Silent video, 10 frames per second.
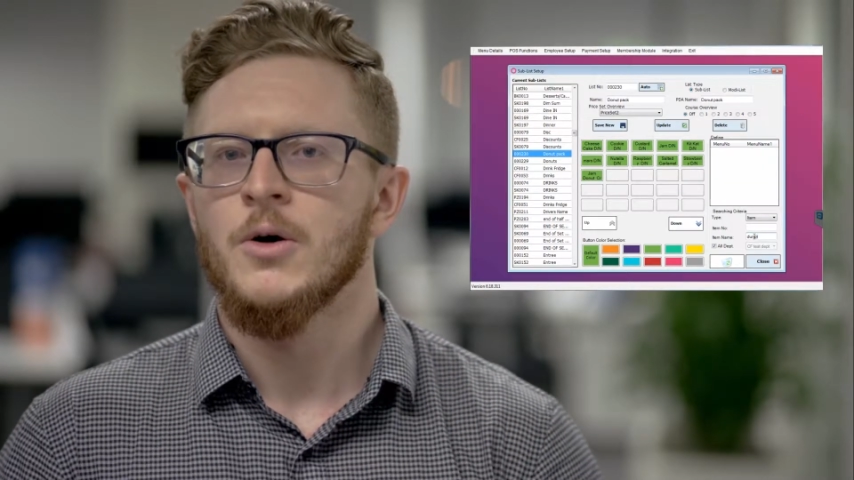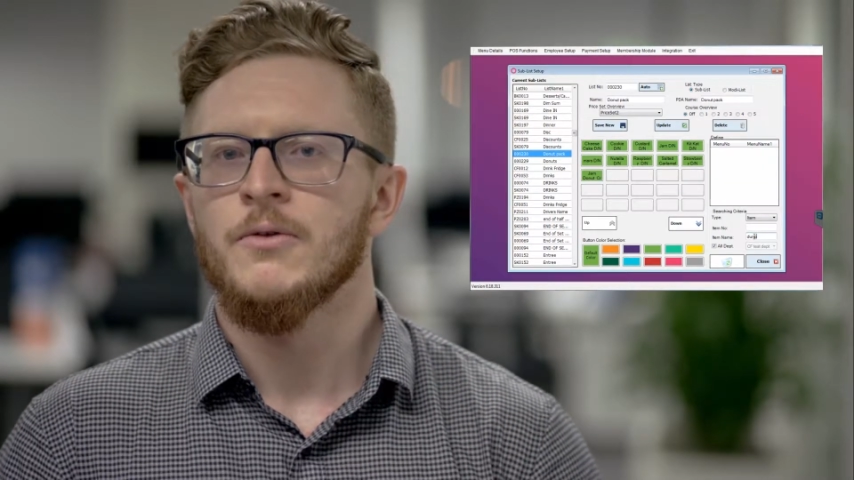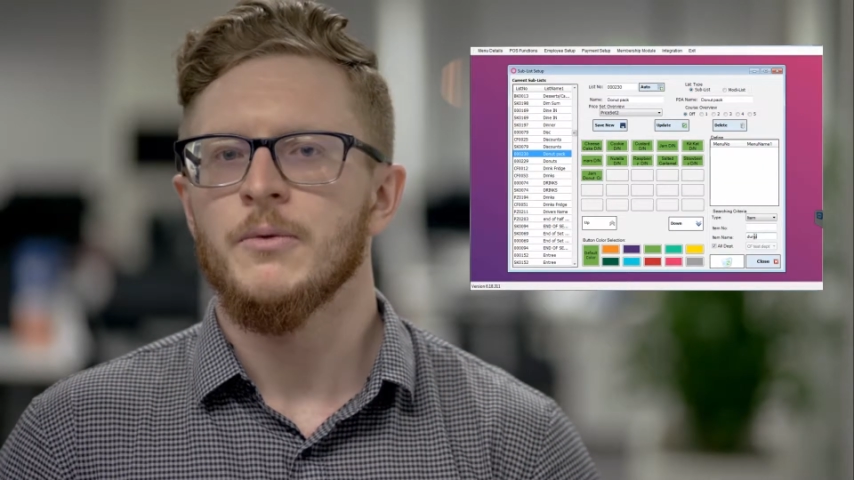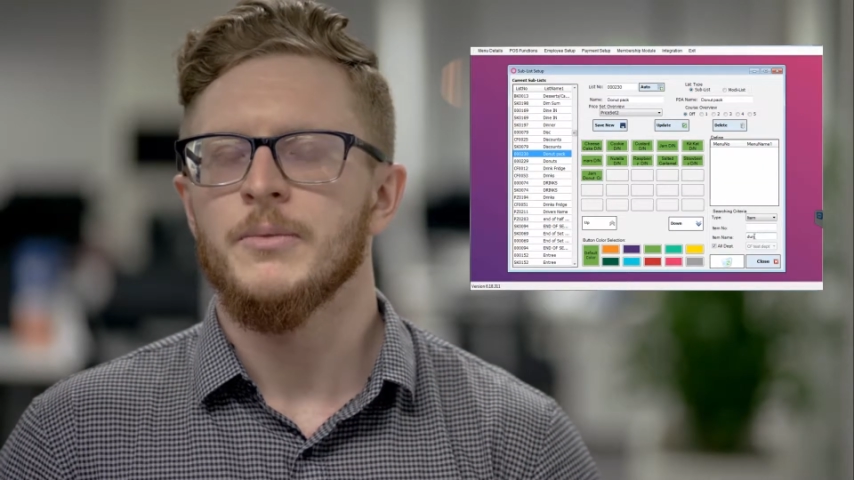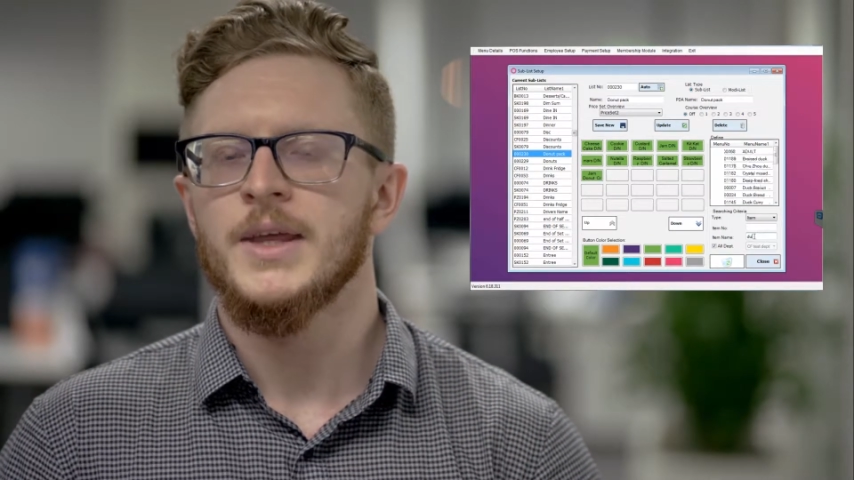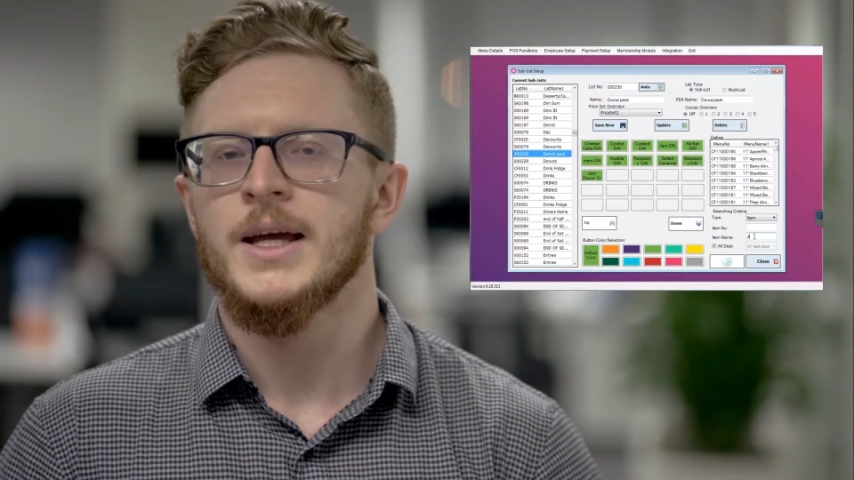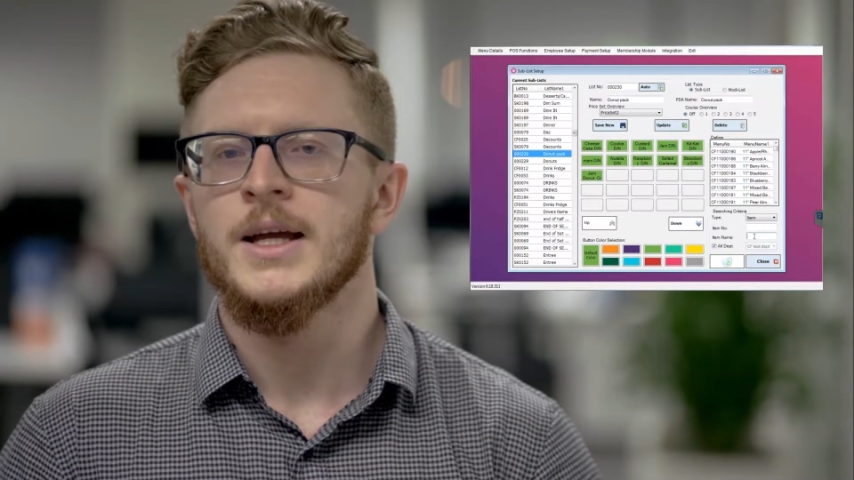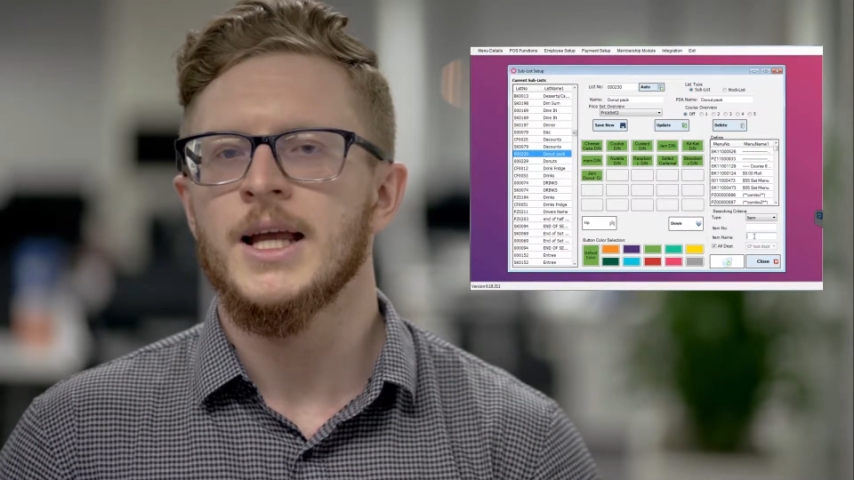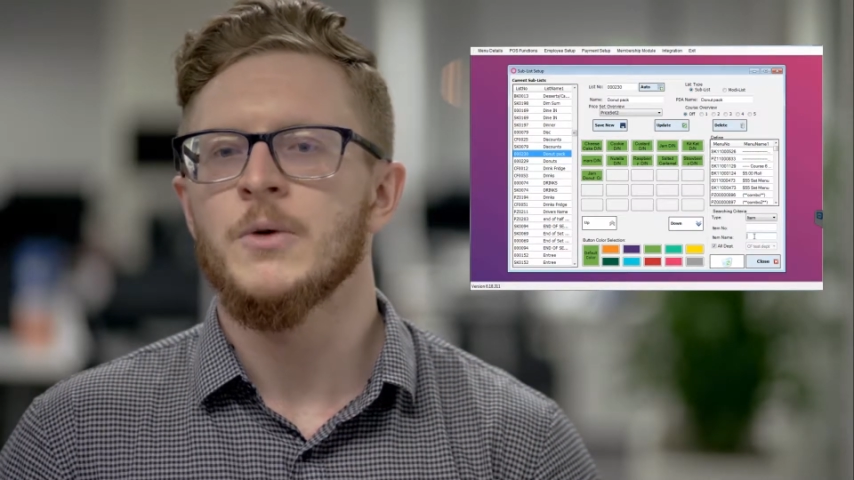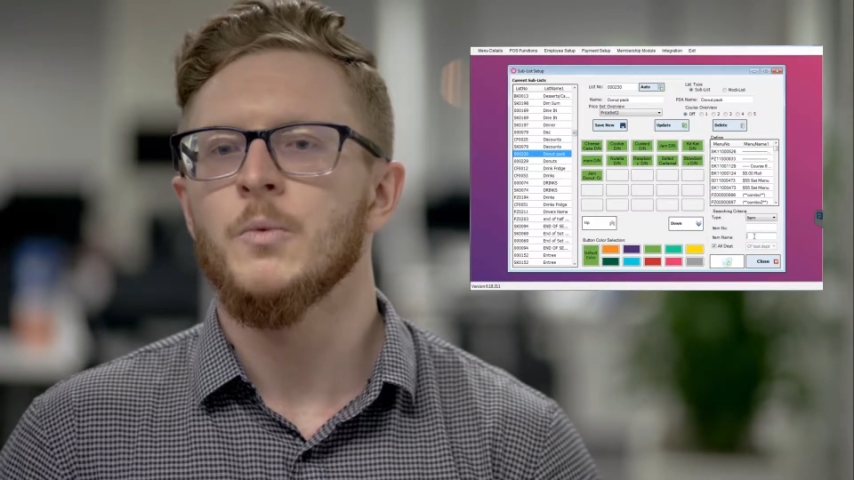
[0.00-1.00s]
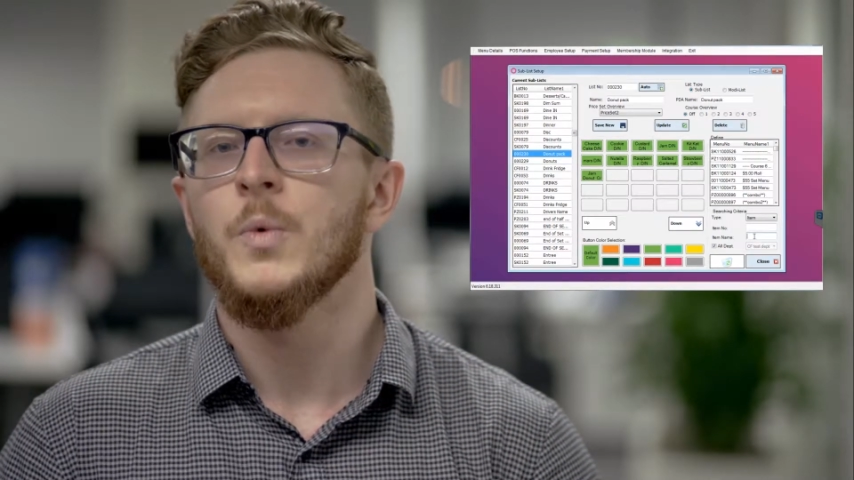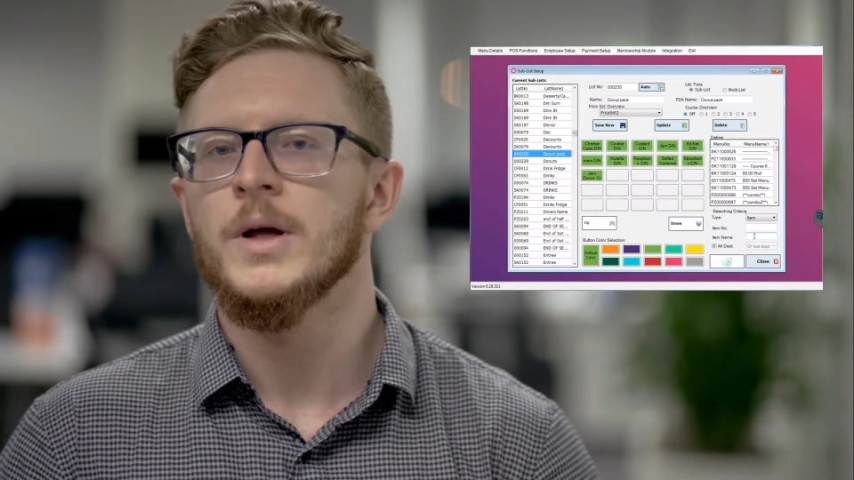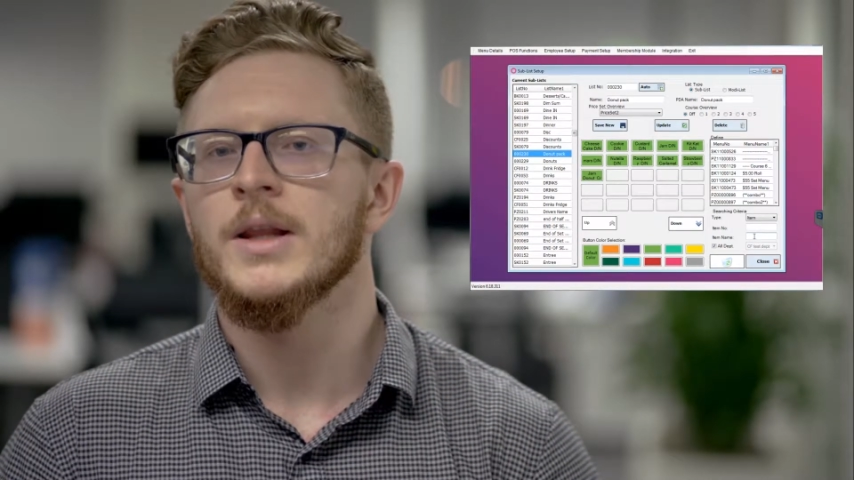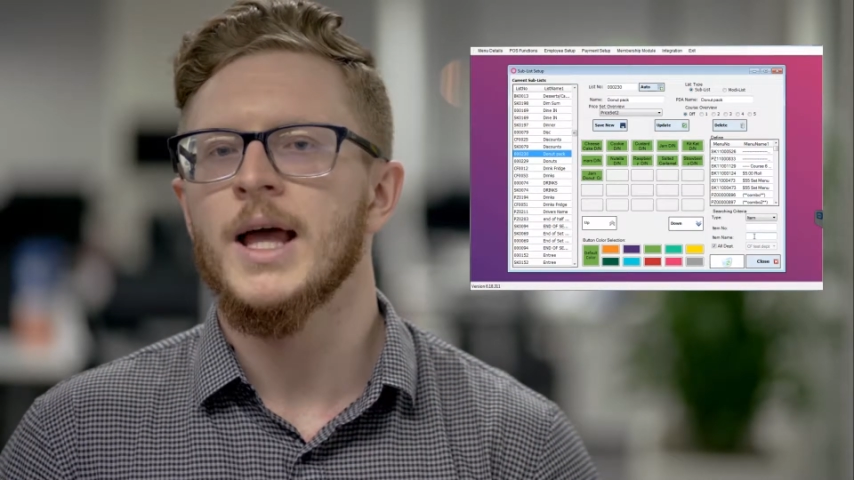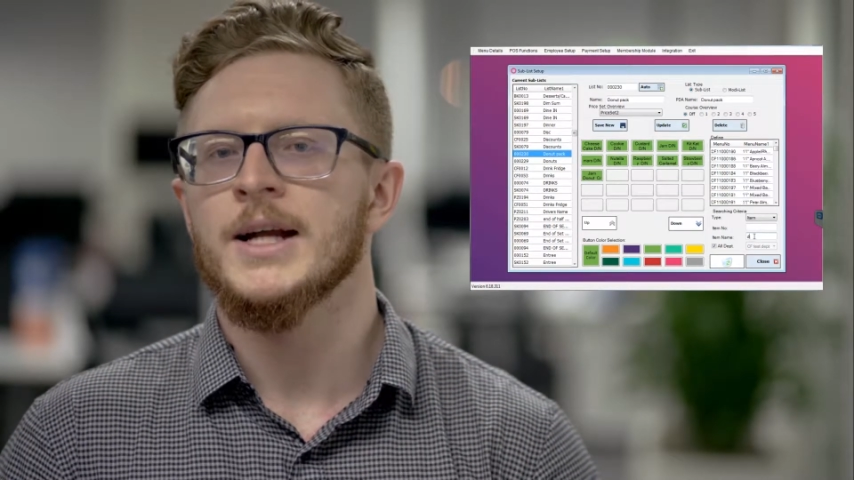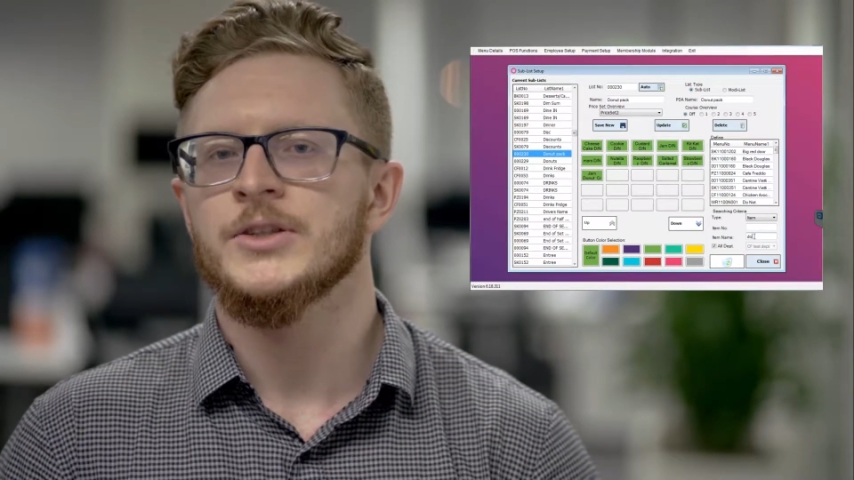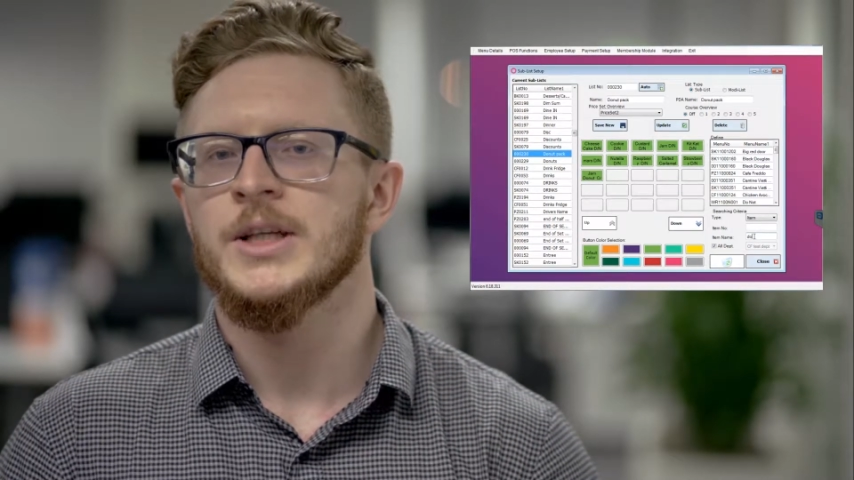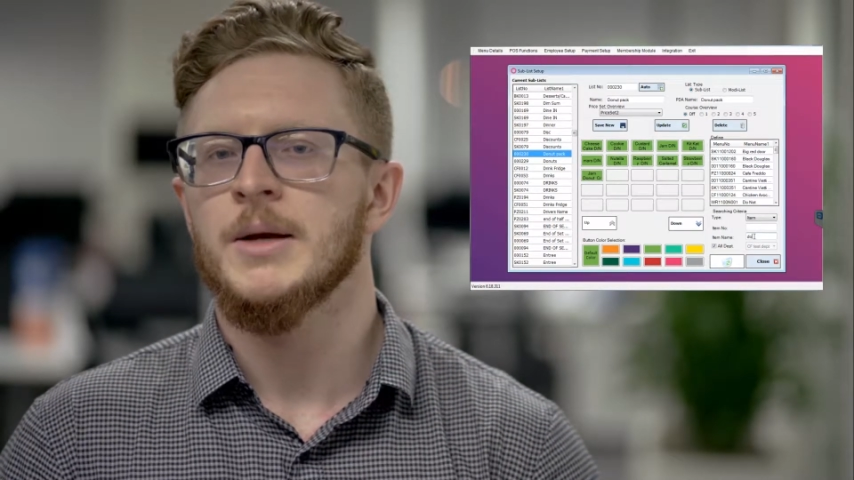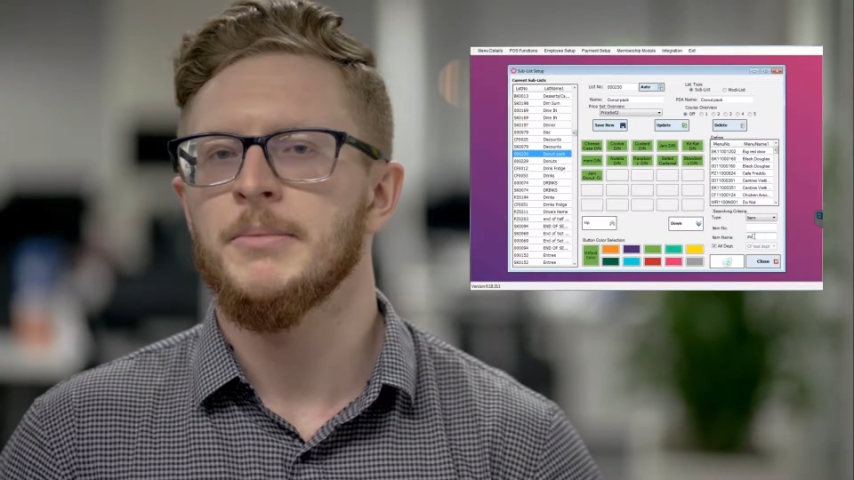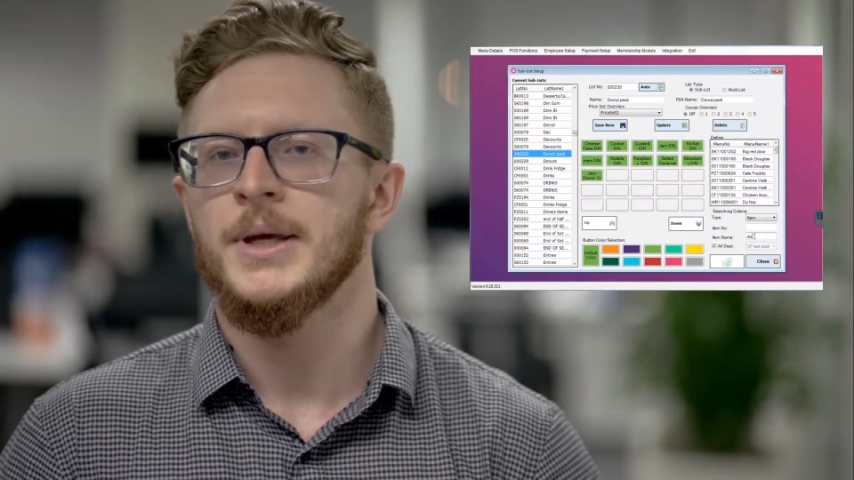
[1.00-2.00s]
From there, it will
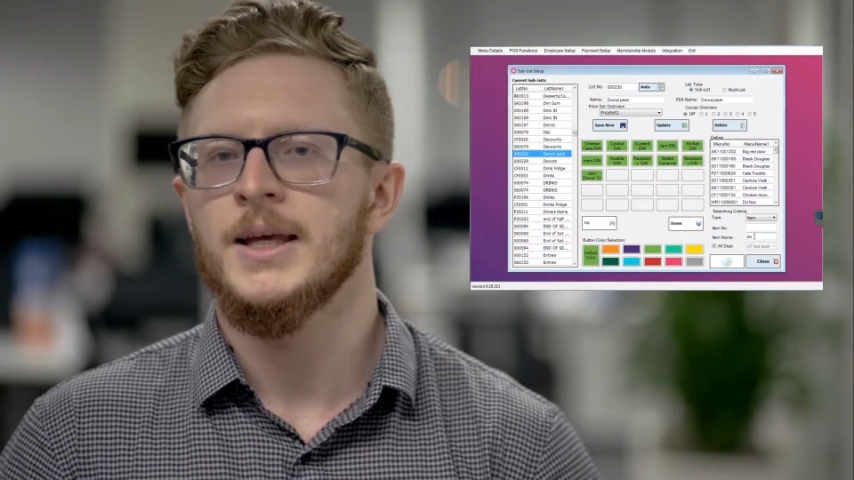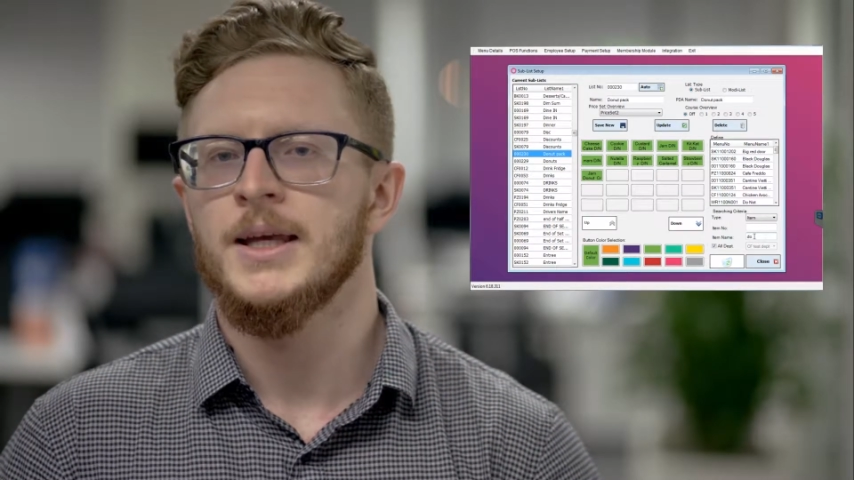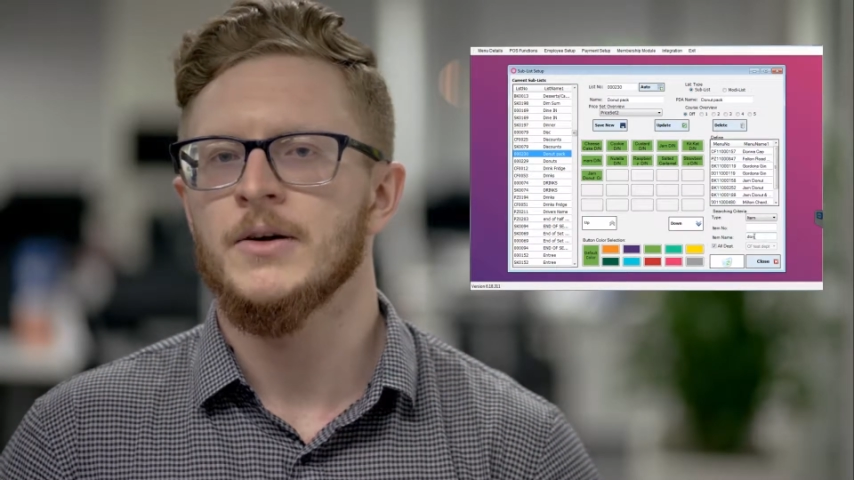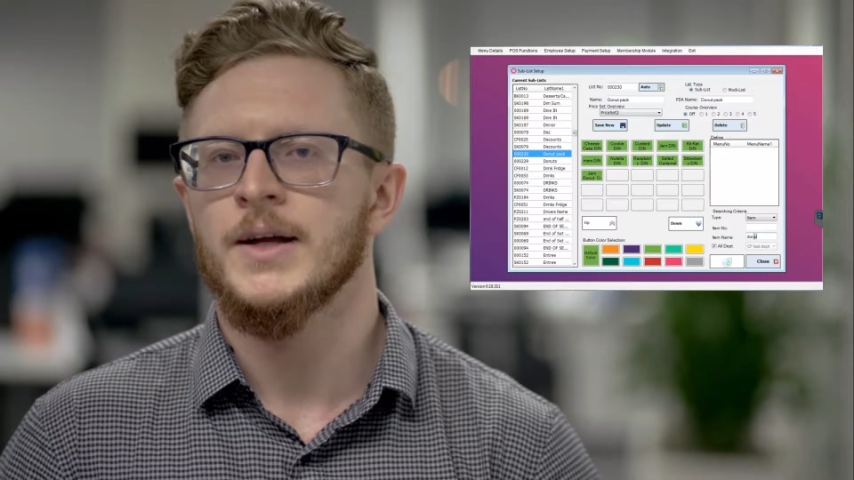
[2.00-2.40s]
actually appear